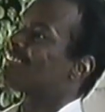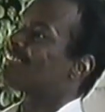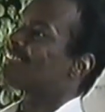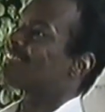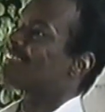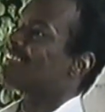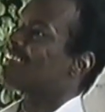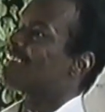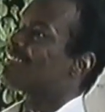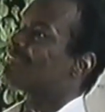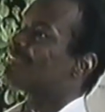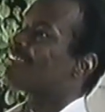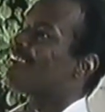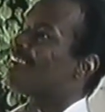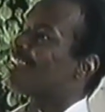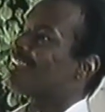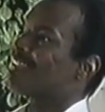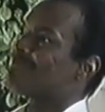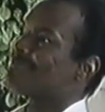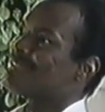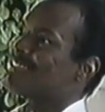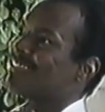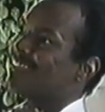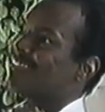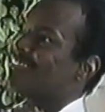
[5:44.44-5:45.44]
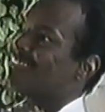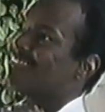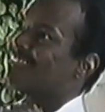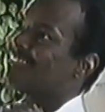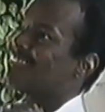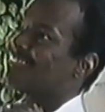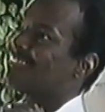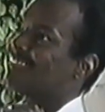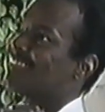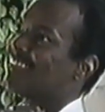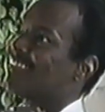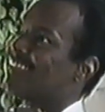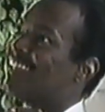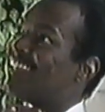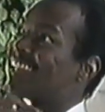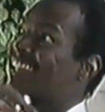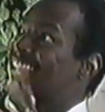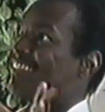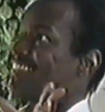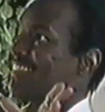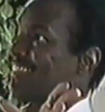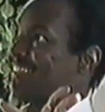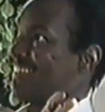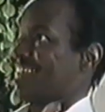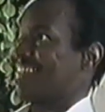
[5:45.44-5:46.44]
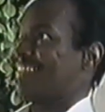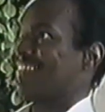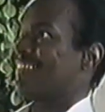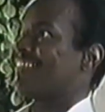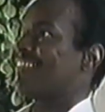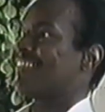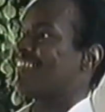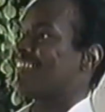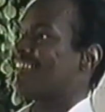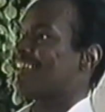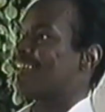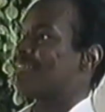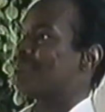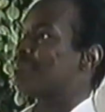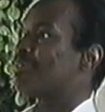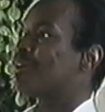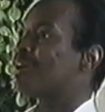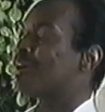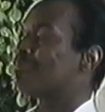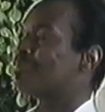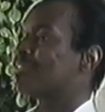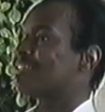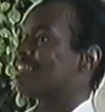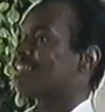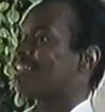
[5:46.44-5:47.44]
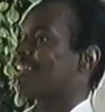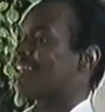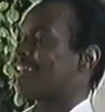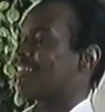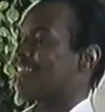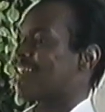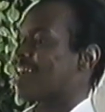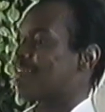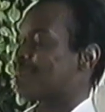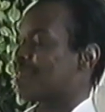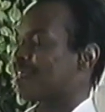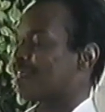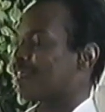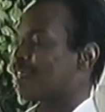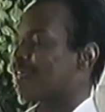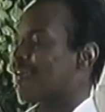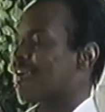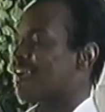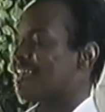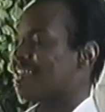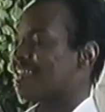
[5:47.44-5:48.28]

Him calling me anything in public like that before I